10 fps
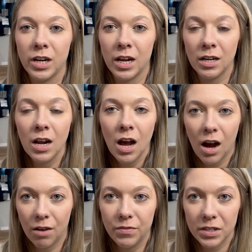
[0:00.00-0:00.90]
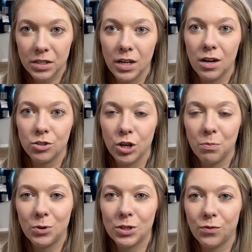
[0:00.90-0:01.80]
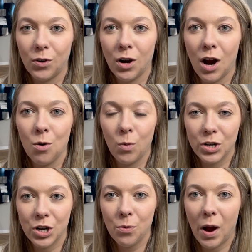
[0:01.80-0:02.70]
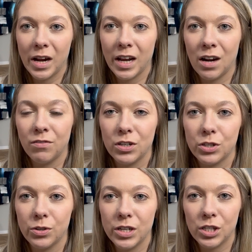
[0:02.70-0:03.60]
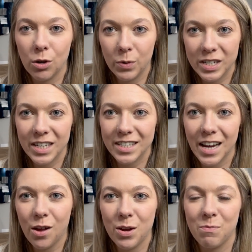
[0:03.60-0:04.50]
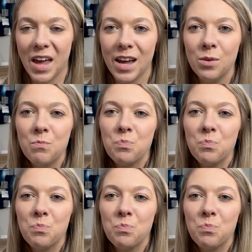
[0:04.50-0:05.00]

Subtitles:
And obviously our trip was for our 1-year wedding anniversary, so we did tell him that.